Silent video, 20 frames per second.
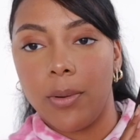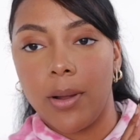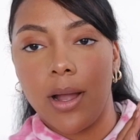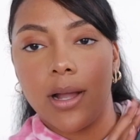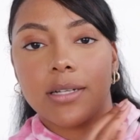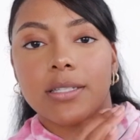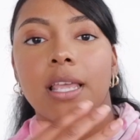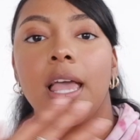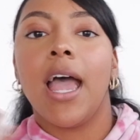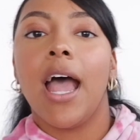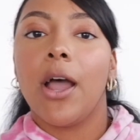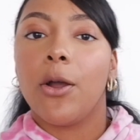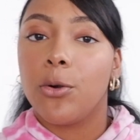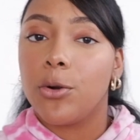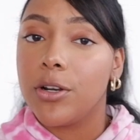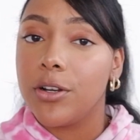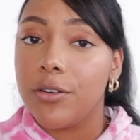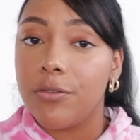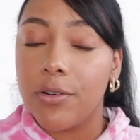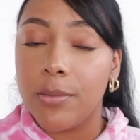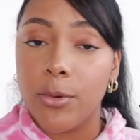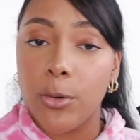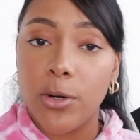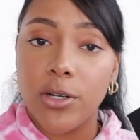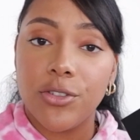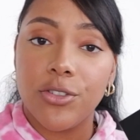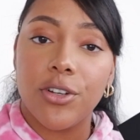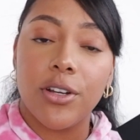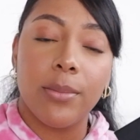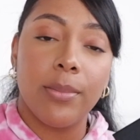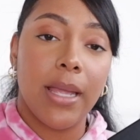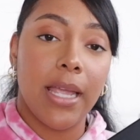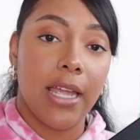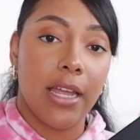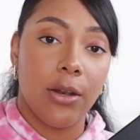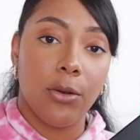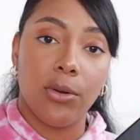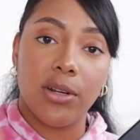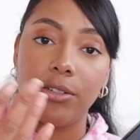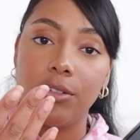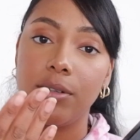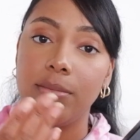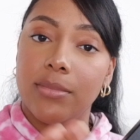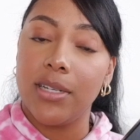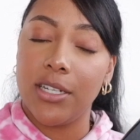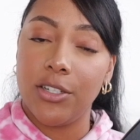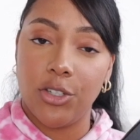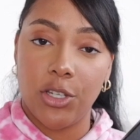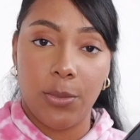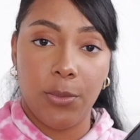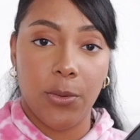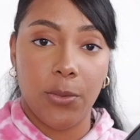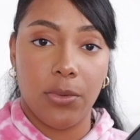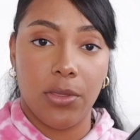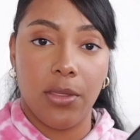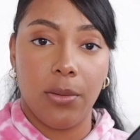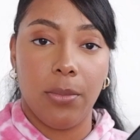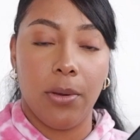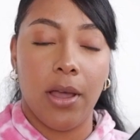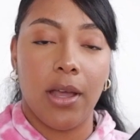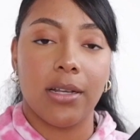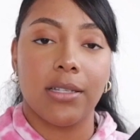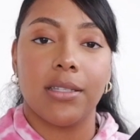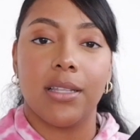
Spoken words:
box, I ordered it from Nordstrom, and Nordstrom did ship it with the box.